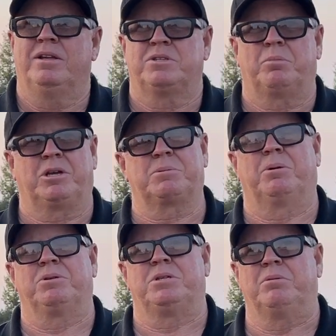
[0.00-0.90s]
So we
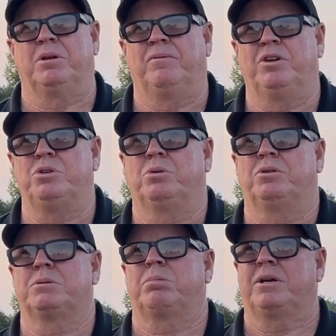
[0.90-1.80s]
exposed 2
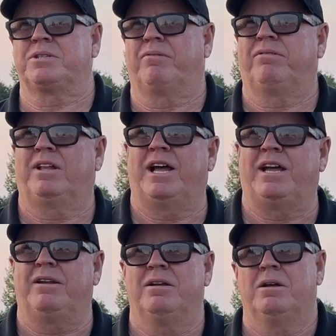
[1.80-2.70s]
individuals plus a
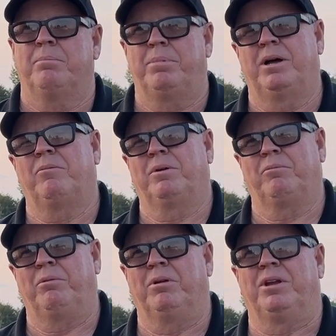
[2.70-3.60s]
flight, but what
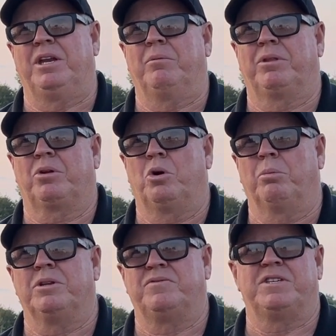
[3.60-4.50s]
we really needed with the
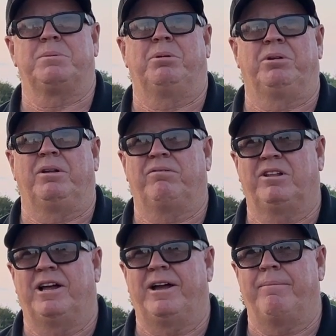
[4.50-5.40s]
Cobra is visibility to
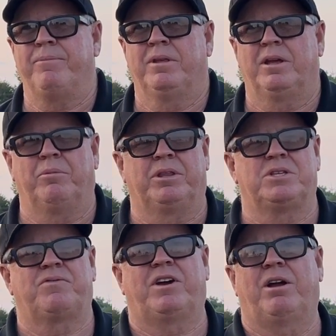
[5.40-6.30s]
fly. And with
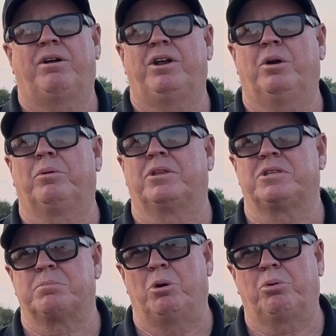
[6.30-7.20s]
this fire here, with the smoke